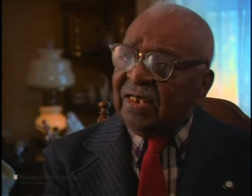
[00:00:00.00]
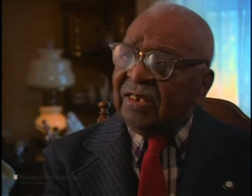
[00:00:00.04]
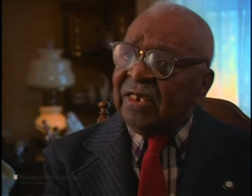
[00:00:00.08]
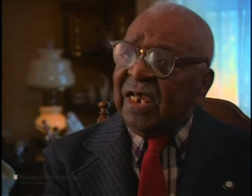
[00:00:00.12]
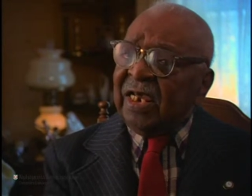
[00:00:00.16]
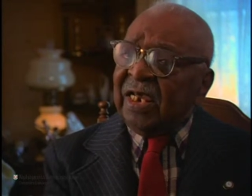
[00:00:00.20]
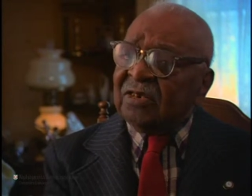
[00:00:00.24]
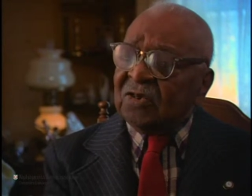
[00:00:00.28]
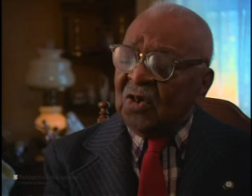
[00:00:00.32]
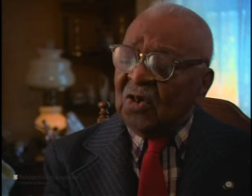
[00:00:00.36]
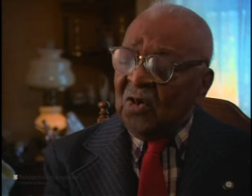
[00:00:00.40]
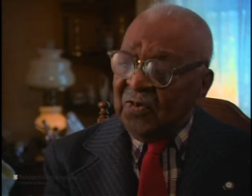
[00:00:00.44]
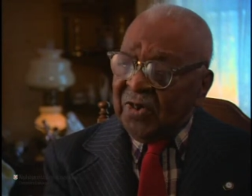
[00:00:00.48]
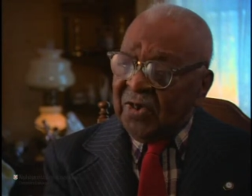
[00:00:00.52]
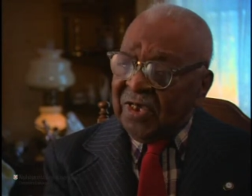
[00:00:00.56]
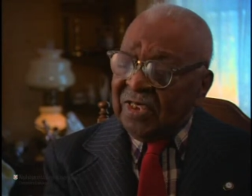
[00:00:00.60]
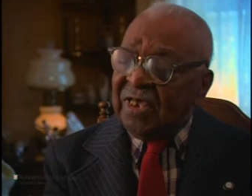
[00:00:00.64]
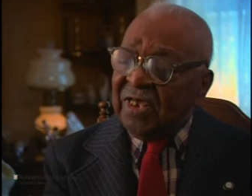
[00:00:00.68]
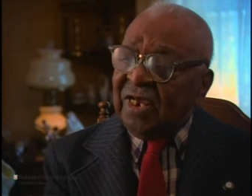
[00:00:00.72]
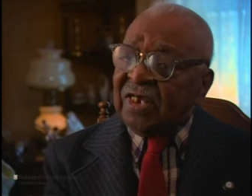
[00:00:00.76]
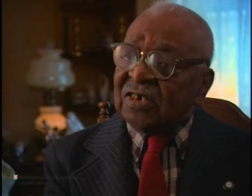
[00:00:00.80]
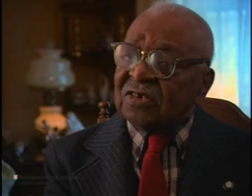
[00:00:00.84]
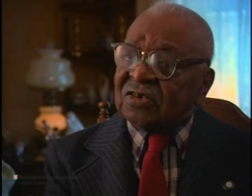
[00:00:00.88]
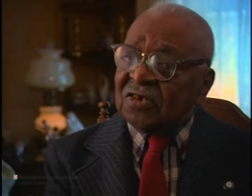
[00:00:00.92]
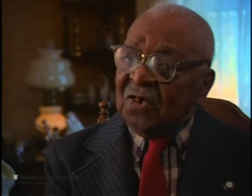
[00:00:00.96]
They told me
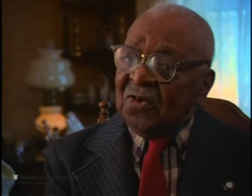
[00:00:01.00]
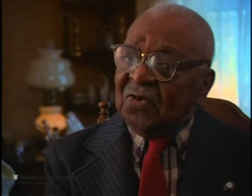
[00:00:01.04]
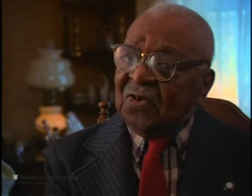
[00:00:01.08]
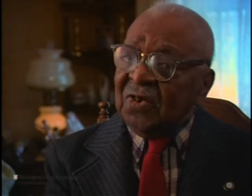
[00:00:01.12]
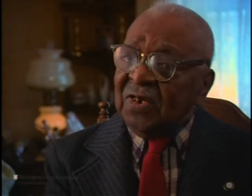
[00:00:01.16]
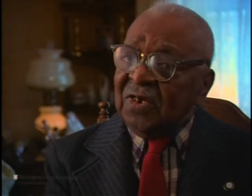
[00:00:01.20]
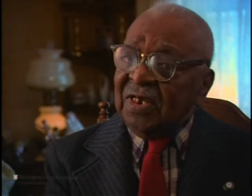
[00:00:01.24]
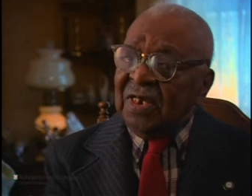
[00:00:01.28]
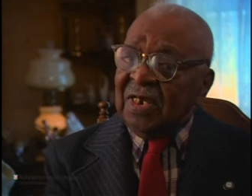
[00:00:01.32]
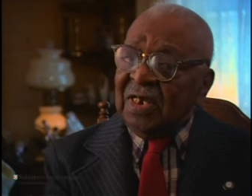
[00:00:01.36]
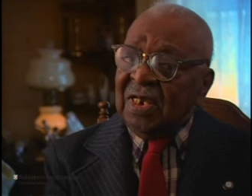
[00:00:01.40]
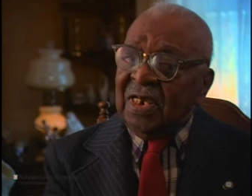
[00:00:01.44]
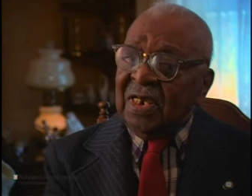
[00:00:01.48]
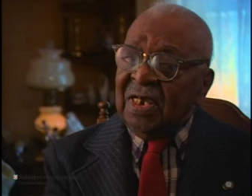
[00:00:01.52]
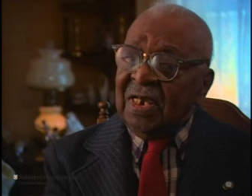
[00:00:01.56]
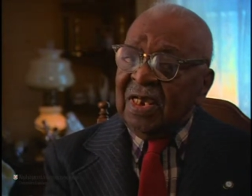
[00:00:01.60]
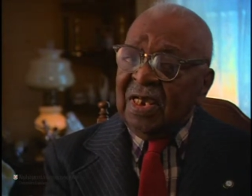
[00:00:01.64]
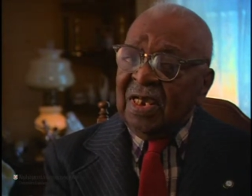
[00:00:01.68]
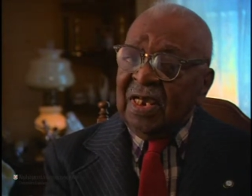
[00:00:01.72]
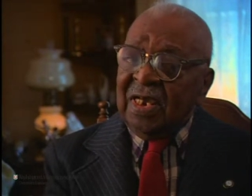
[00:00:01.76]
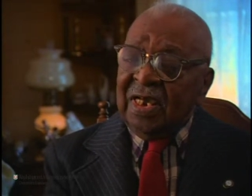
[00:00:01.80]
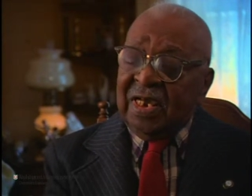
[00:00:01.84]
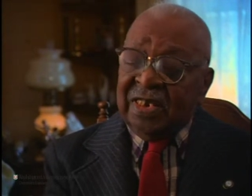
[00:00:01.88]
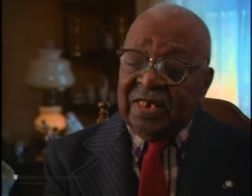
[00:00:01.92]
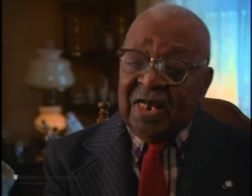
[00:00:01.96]
that story.
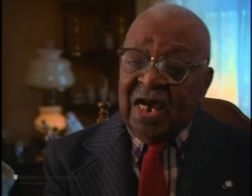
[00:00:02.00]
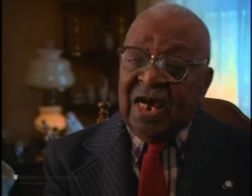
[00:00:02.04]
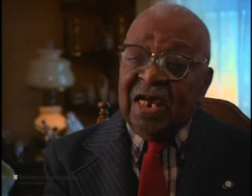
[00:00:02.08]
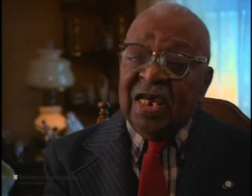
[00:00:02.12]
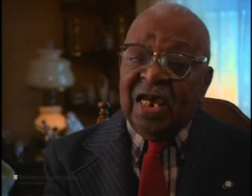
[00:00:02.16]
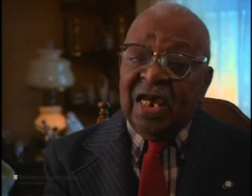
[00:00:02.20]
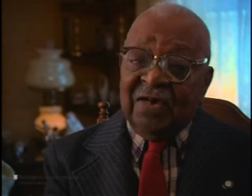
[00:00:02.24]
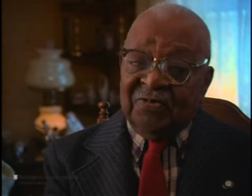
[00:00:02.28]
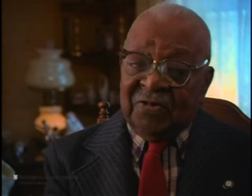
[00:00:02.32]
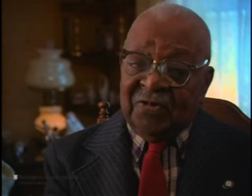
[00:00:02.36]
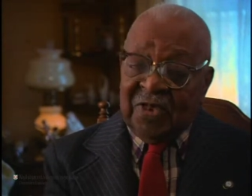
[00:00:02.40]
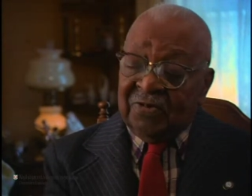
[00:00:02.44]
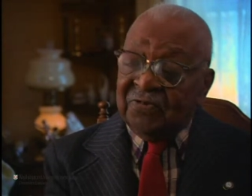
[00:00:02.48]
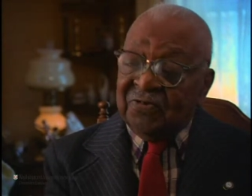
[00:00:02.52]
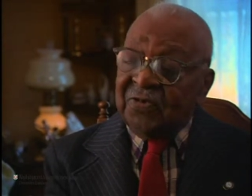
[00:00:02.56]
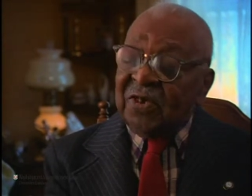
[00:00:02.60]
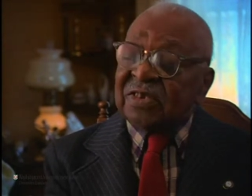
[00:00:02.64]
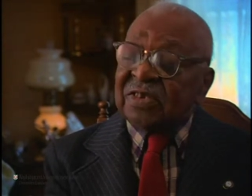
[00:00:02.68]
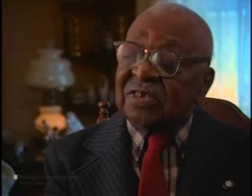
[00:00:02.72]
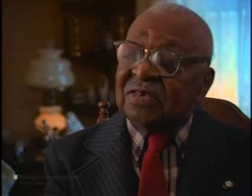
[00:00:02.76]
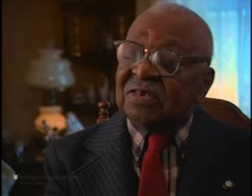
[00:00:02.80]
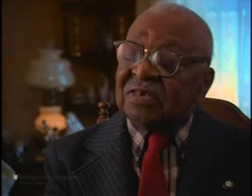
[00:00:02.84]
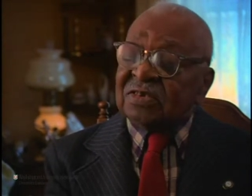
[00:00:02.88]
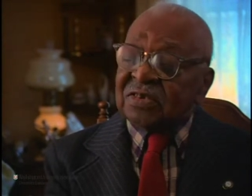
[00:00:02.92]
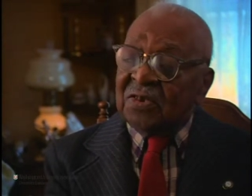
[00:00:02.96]
And I have that
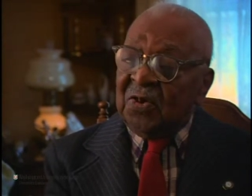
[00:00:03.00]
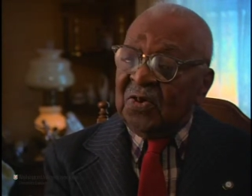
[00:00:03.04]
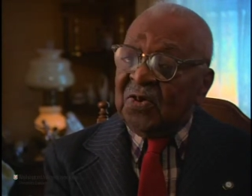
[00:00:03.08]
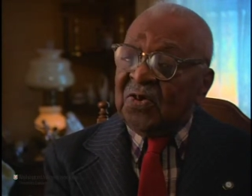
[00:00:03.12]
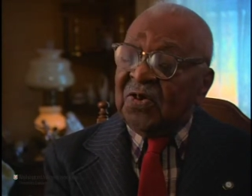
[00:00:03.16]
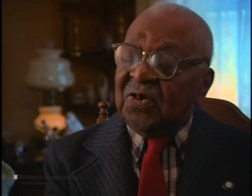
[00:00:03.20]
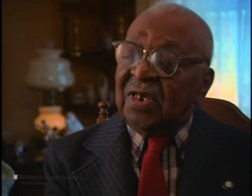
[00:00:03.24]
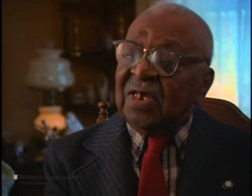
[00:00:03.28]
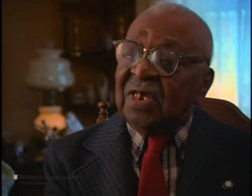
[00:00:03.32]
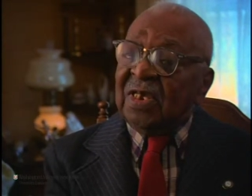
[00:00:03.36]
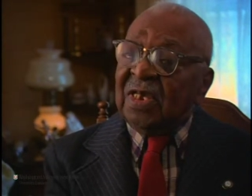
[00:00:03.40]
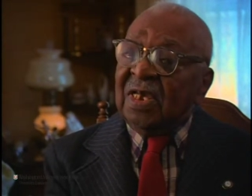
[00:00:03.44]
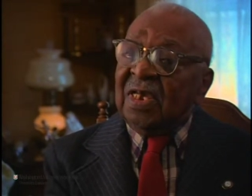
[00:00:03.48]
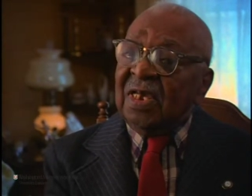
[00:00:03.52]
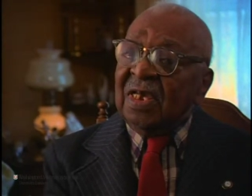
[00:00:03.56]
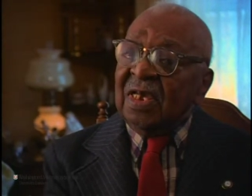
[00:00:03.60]
written story